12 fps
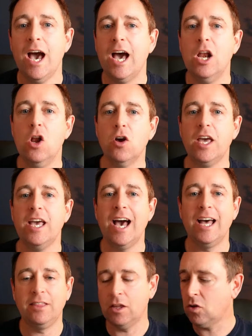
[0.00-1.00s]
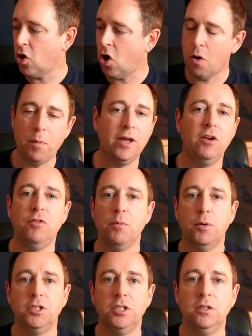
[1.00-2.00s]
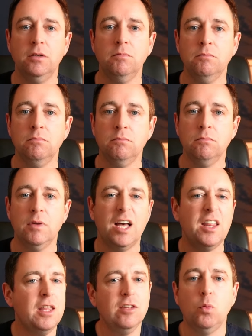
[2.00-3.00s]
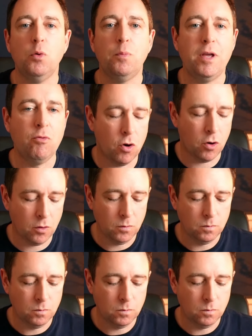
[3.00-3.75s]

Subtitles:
and looking at the top end of your budget. And this would be wrong.